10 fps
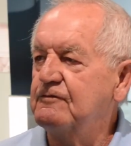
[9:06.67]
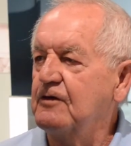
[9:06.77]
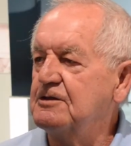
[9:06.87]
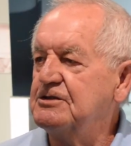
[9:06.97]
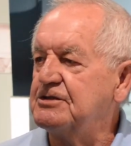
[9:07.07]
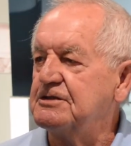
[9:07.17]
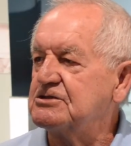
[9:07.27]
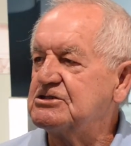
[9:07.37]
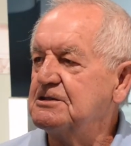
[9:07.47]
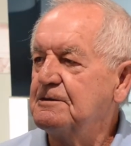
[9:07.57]
all
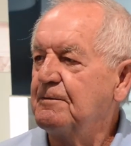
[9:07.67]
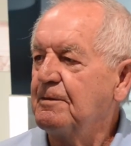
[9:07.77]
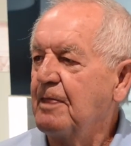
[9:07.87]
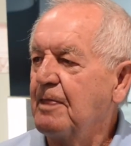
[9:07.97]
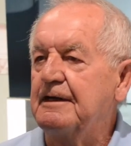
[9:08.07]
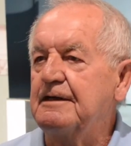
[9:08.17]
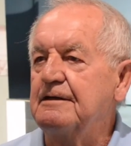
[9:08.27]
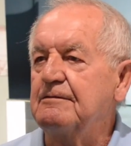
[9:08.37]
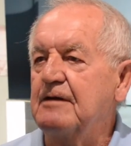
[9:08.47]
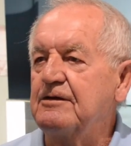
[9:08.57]
volunteers.
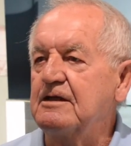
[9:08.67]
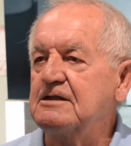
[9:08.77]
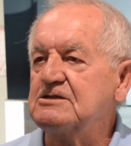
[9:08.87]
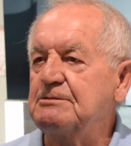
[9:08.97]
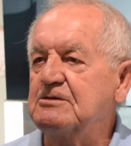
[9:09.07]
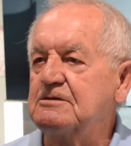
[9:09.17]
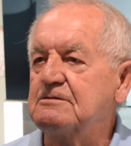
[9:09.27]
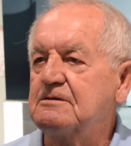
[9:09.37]
I think there's about